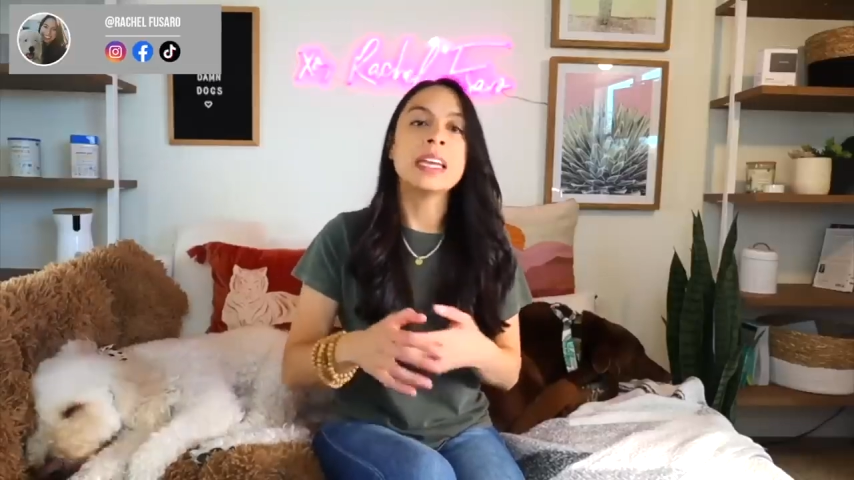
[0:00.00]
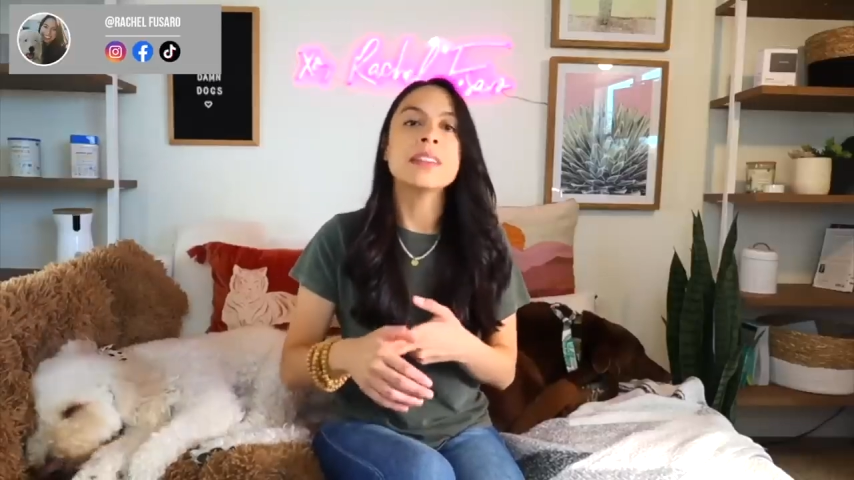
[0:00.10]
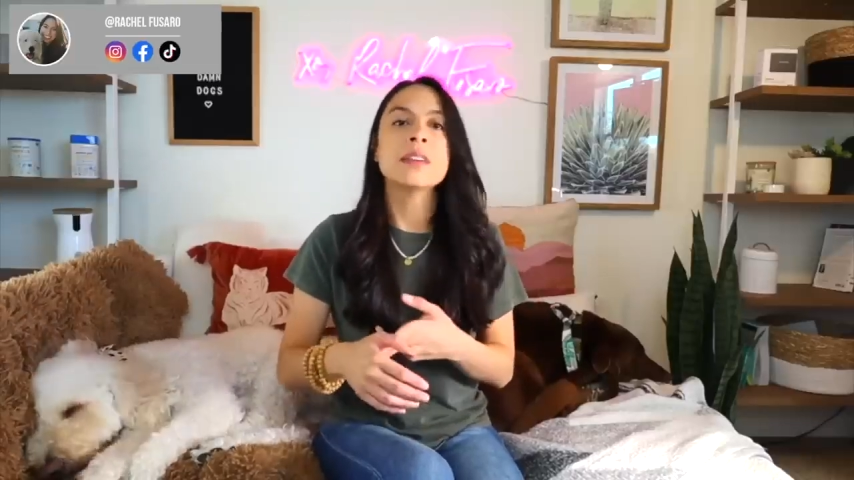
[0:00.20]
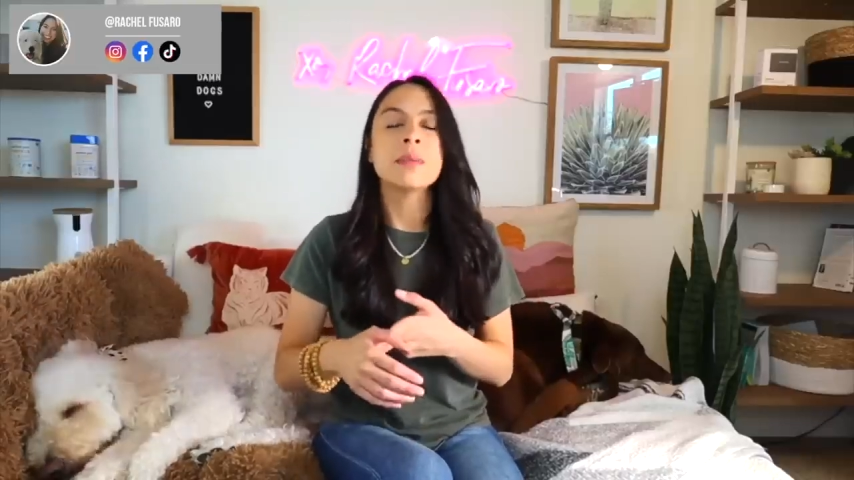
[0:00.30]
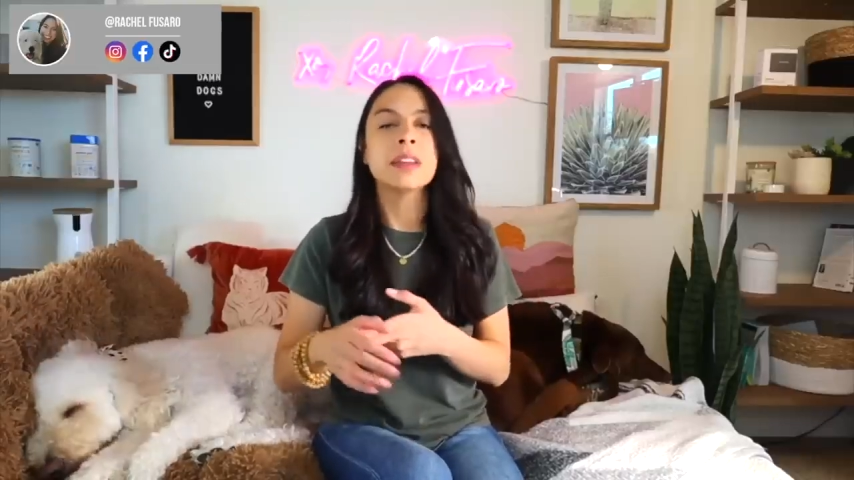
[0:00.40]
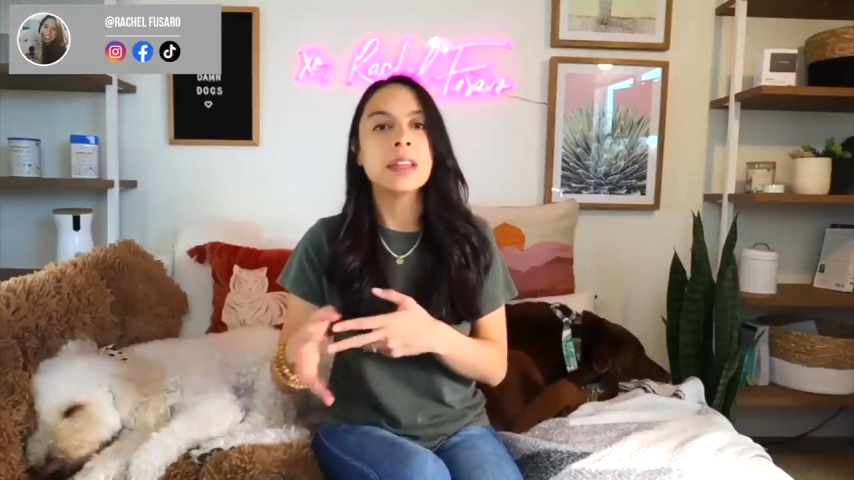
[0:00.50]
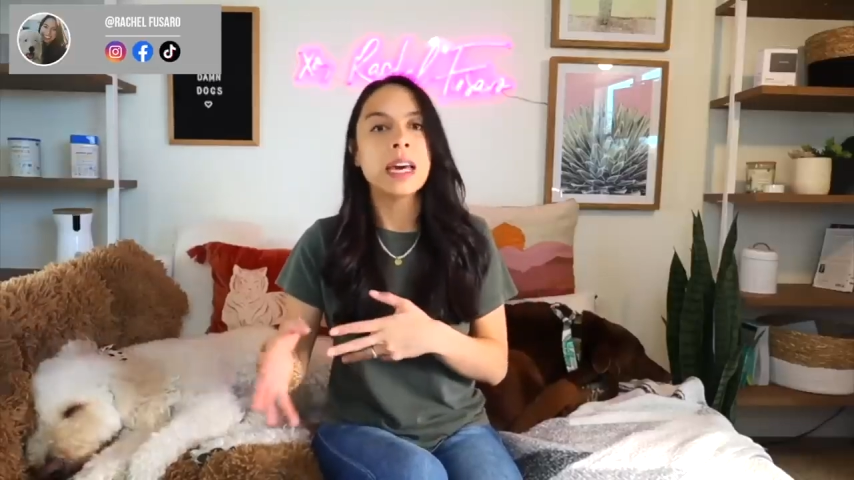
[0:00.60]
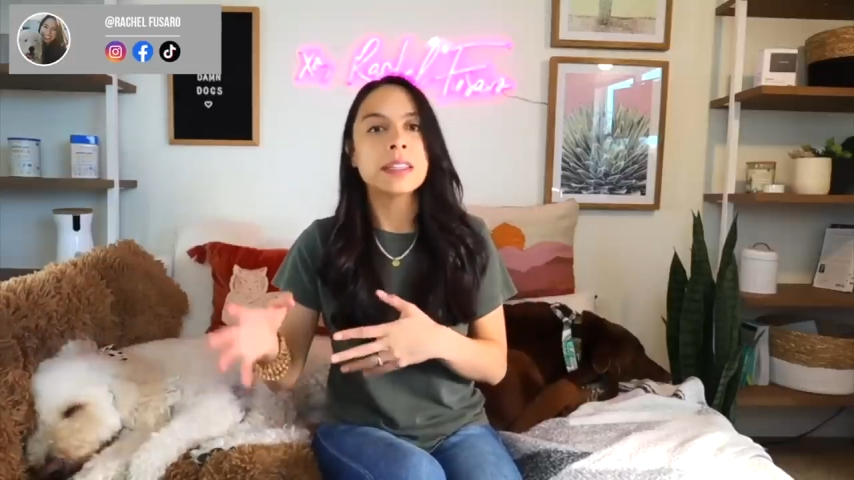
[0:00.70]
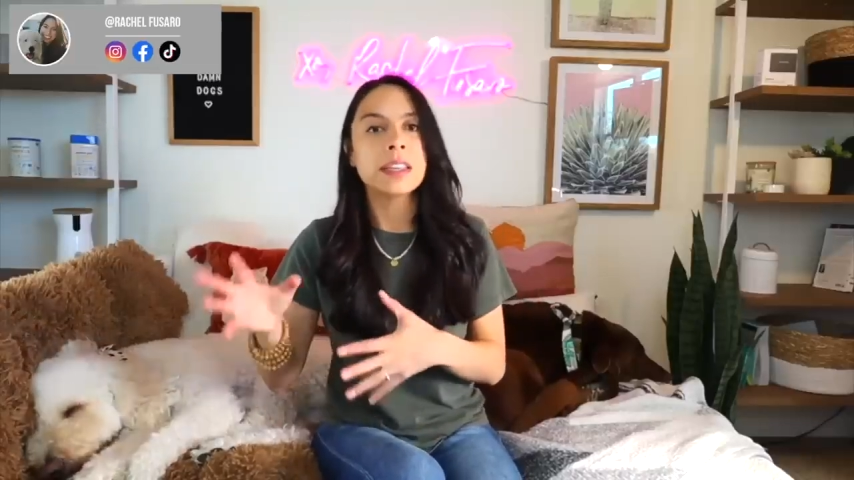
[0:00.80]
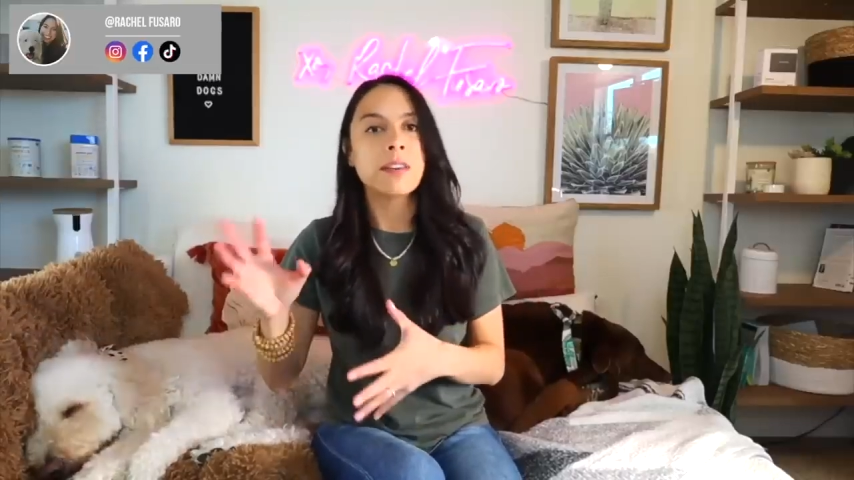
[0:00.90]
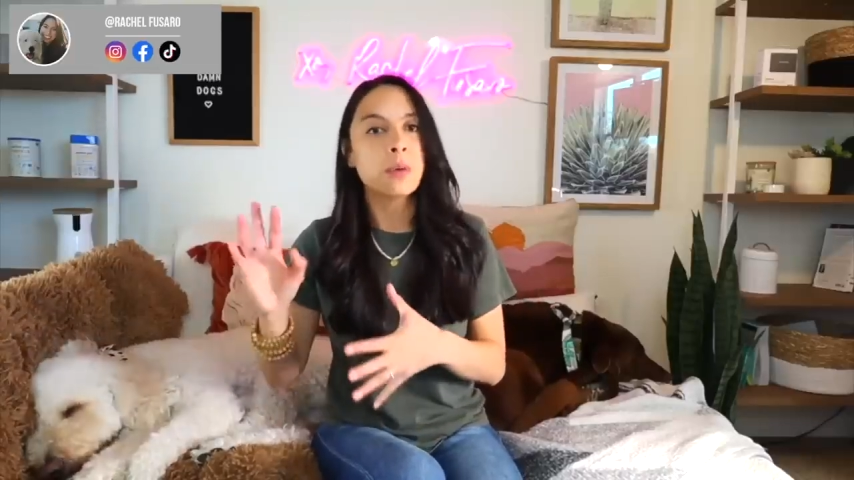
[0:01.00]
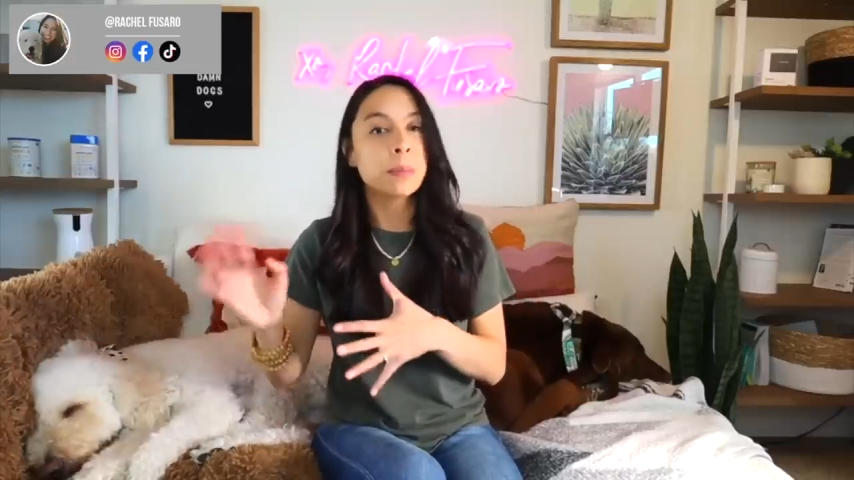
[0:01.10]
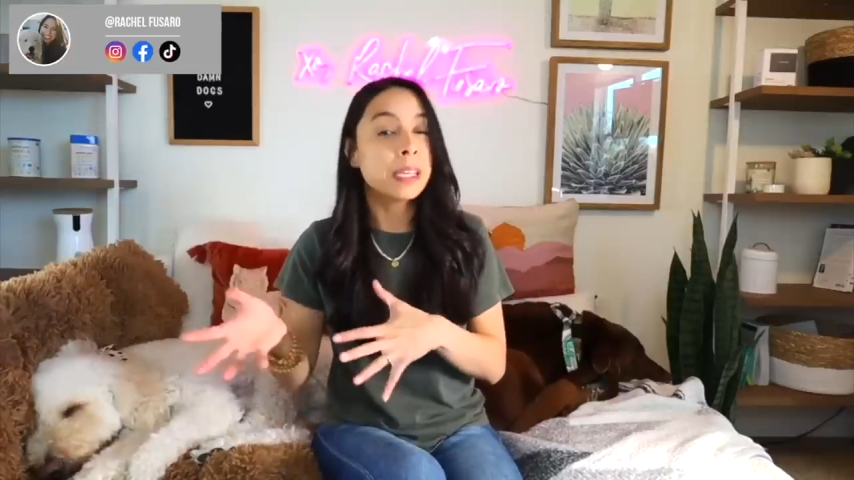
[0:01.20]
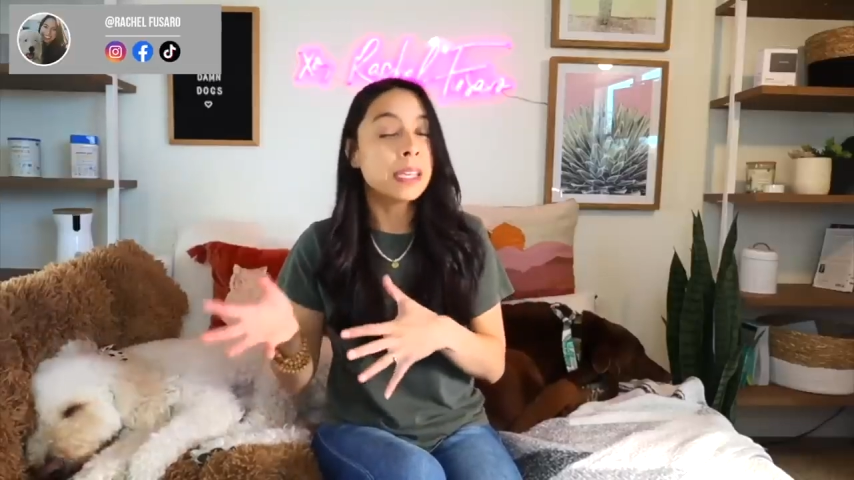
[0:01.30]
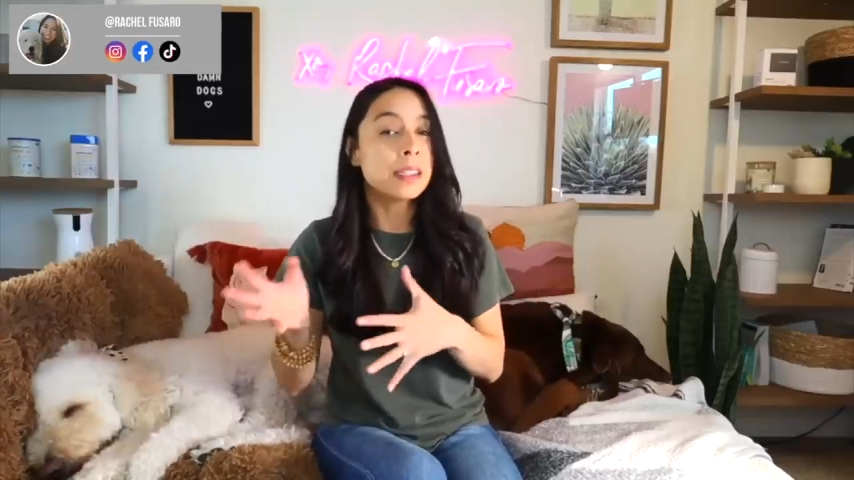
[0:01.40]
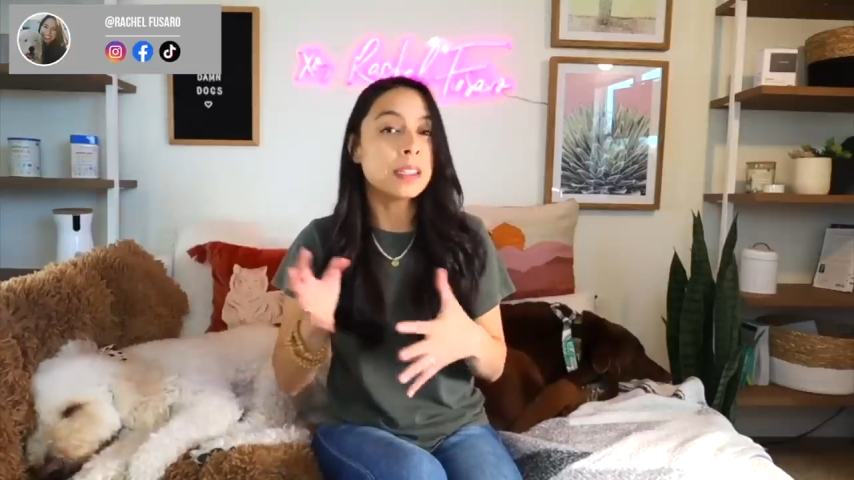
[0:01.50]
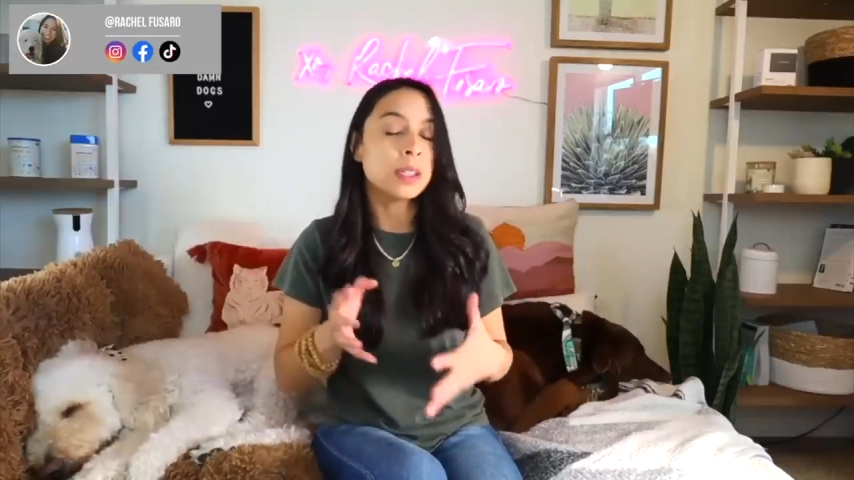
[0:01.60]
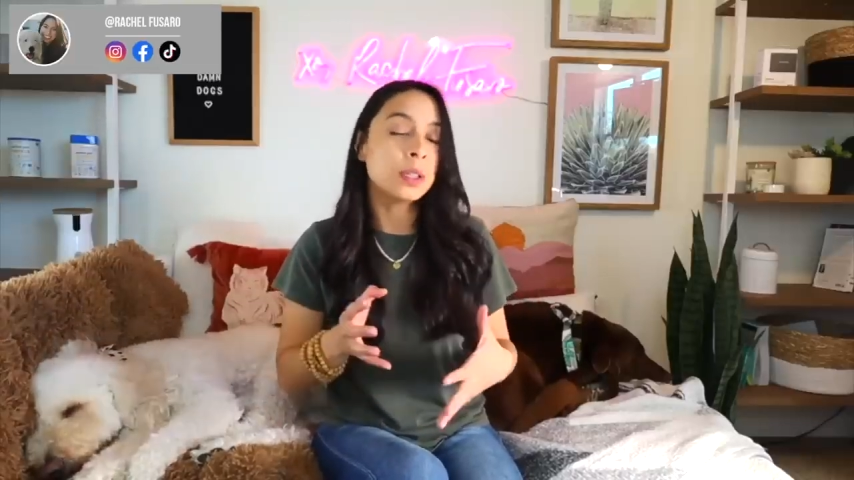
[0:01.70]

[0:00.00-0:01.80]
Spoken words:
and some of the lines have more peas and